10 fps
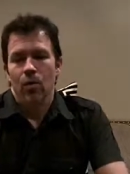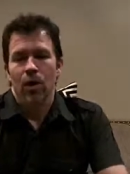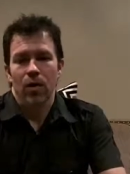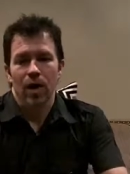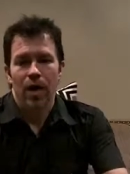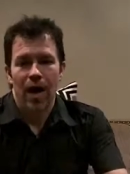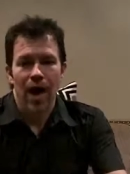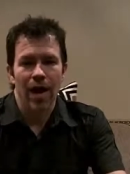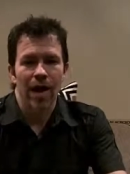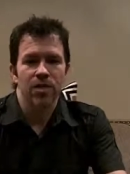Well,
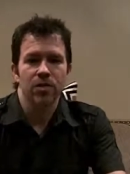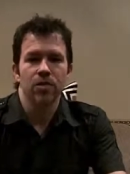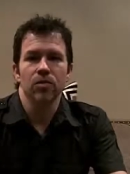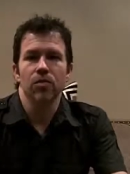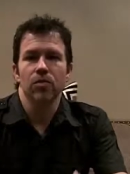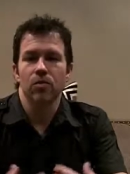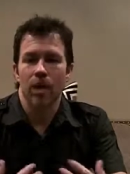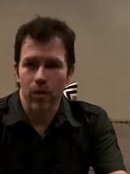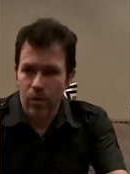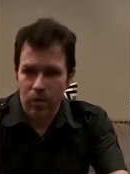I had to, through
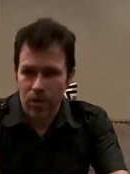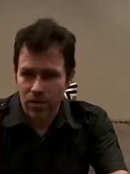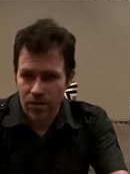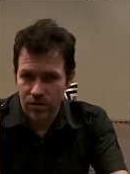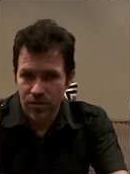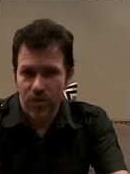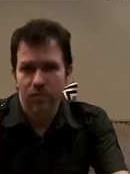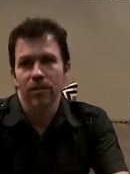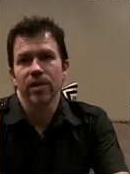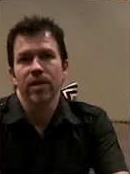my own process of
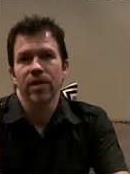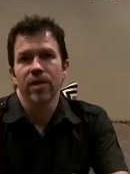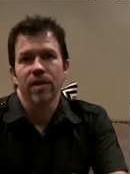discovery,